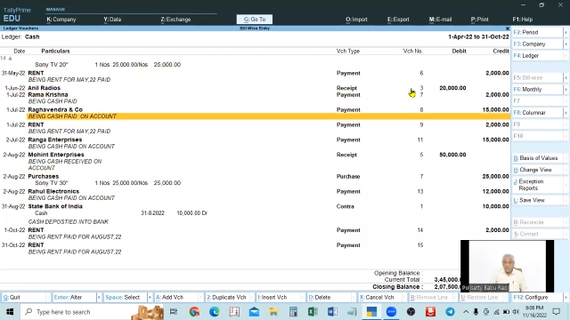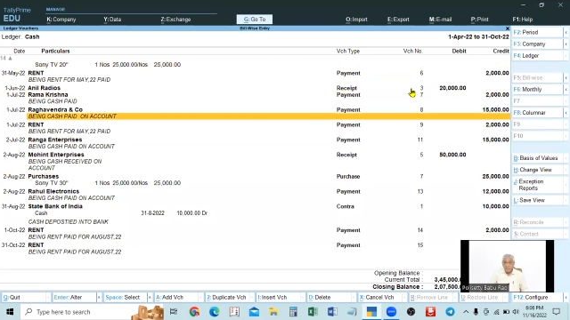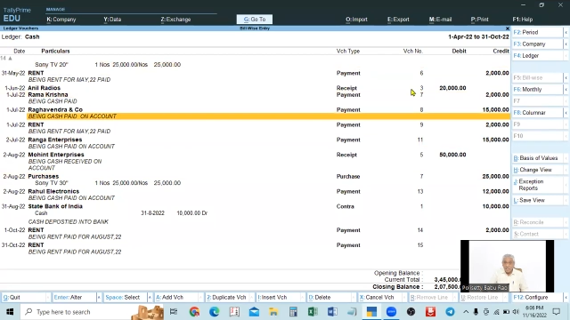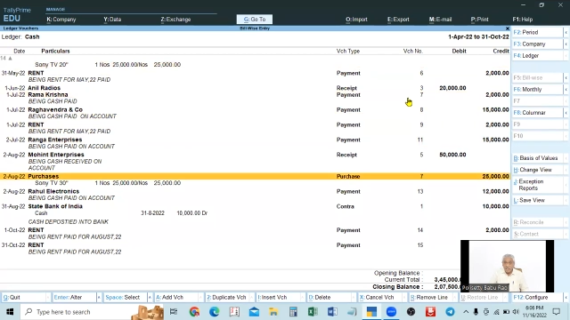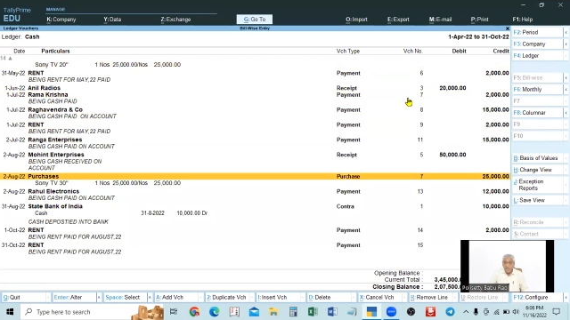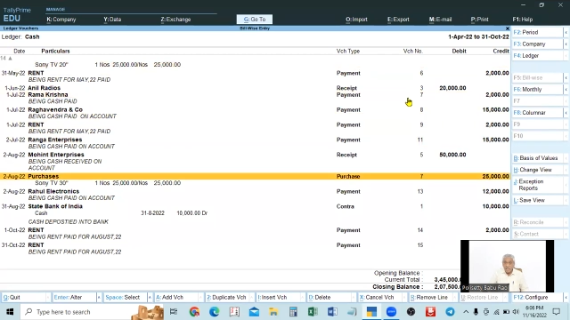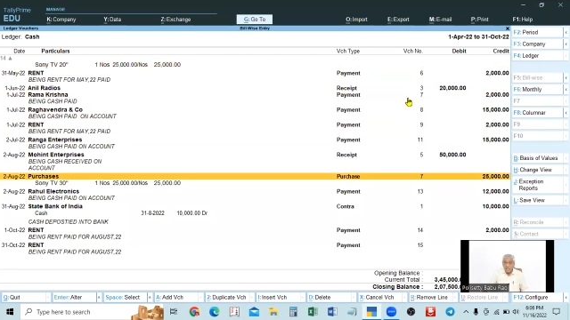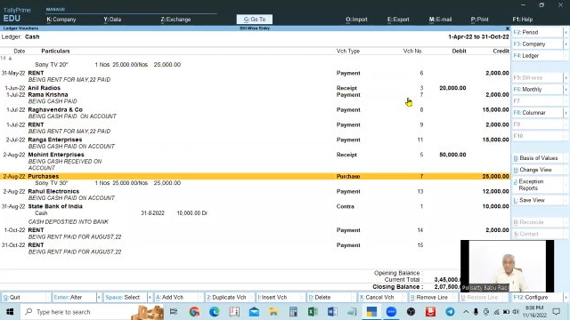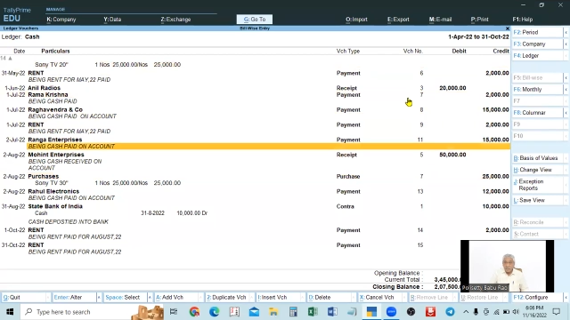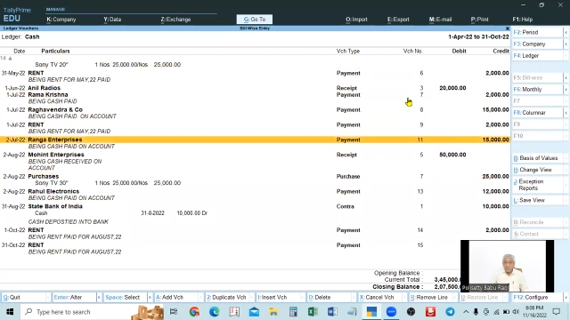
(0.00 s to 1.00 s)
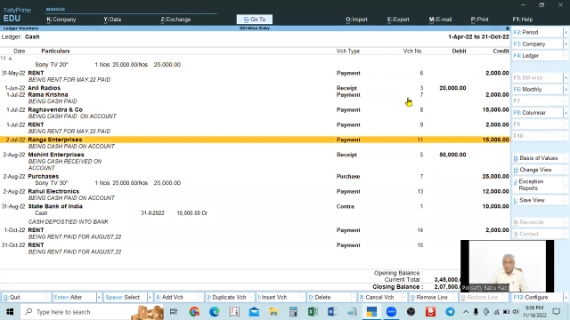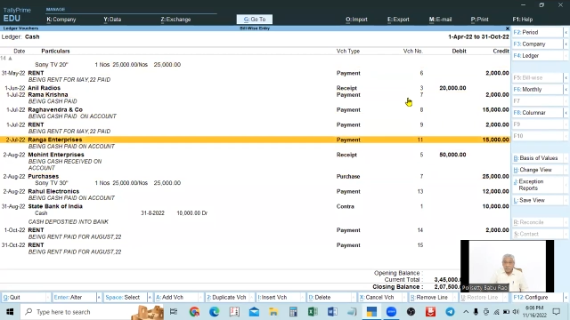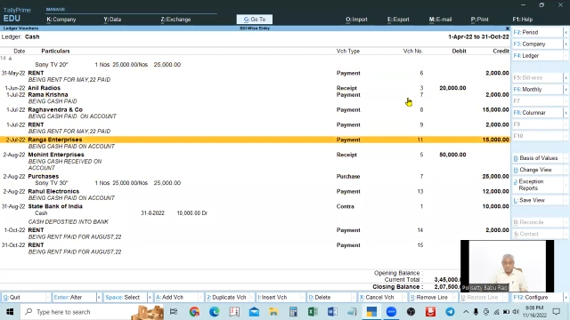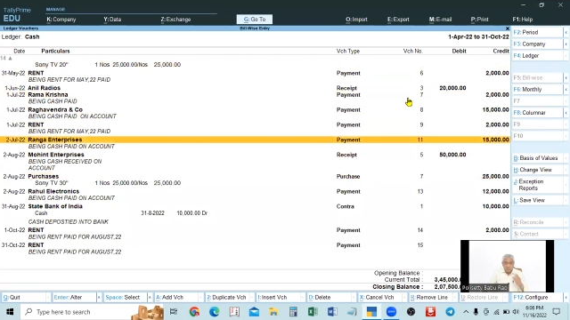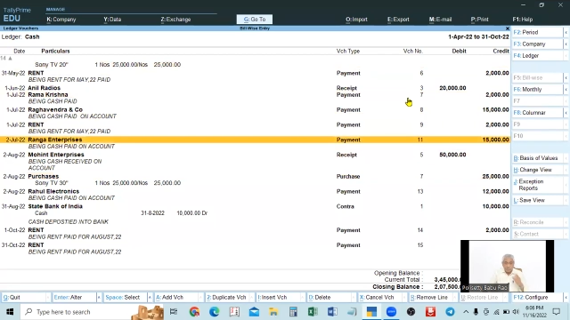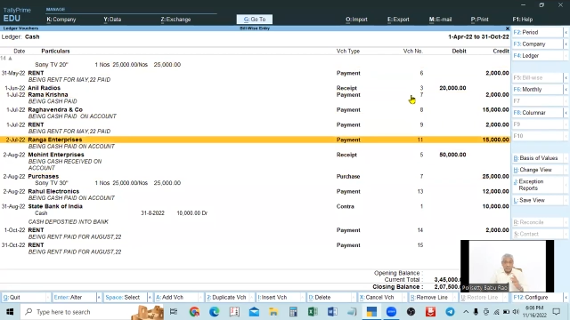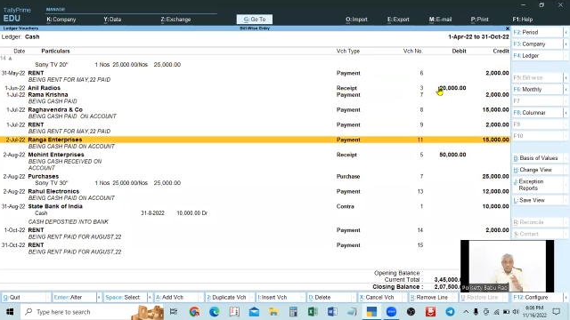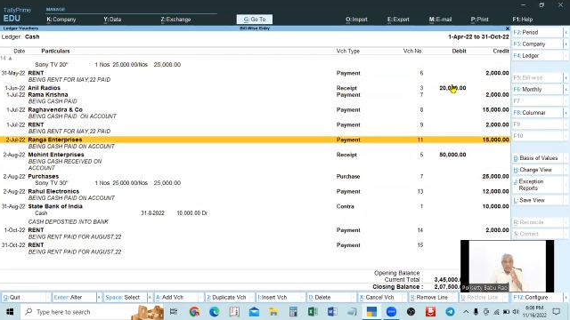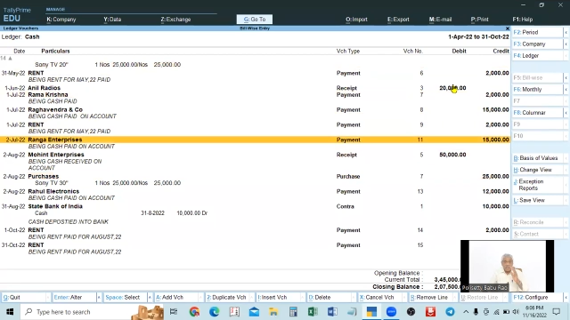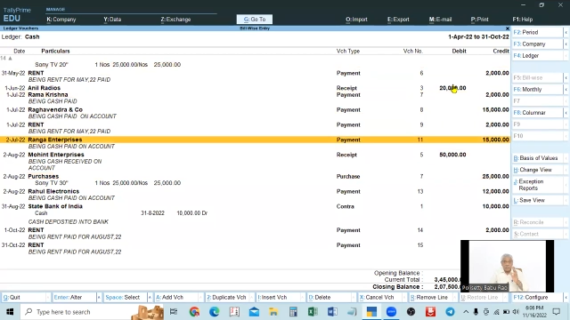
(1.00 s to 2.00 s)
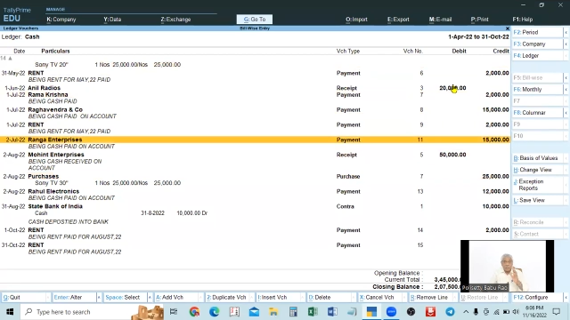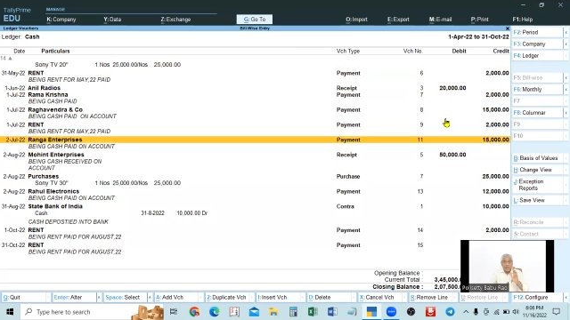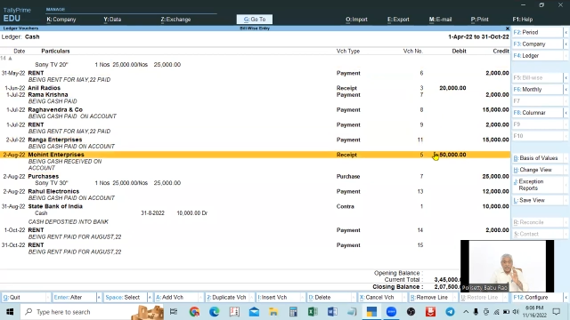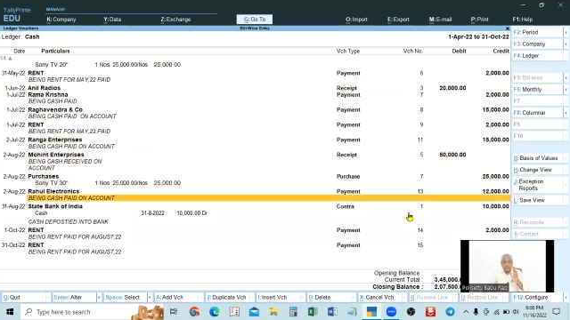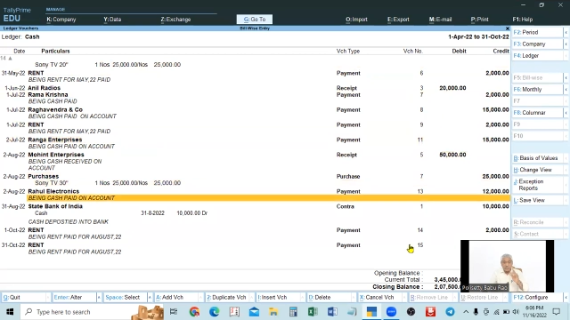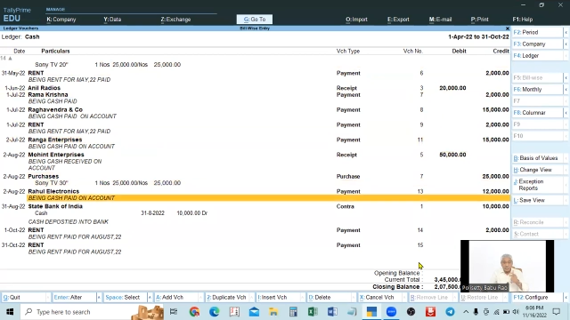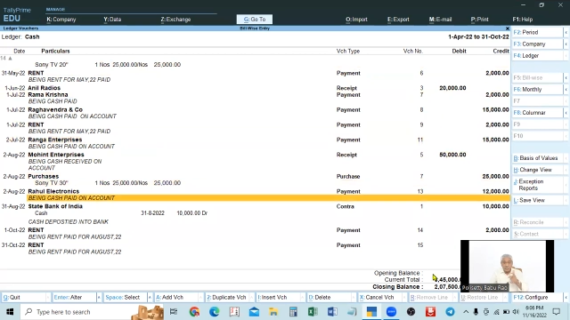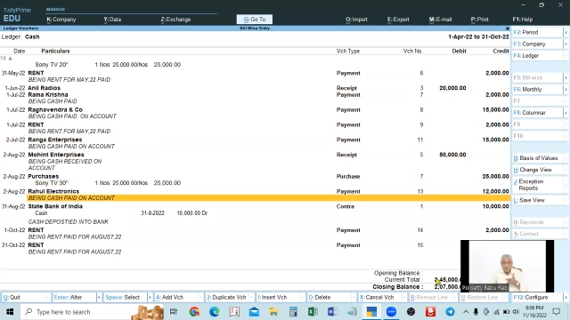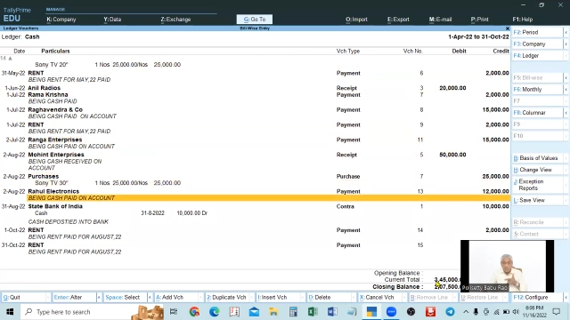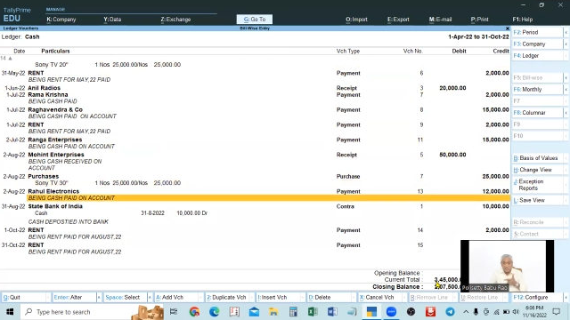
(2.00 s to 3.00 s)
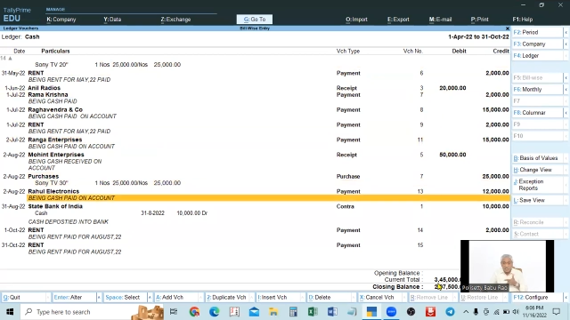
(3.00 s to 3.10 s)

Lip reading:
Nobody's mouth can be seen.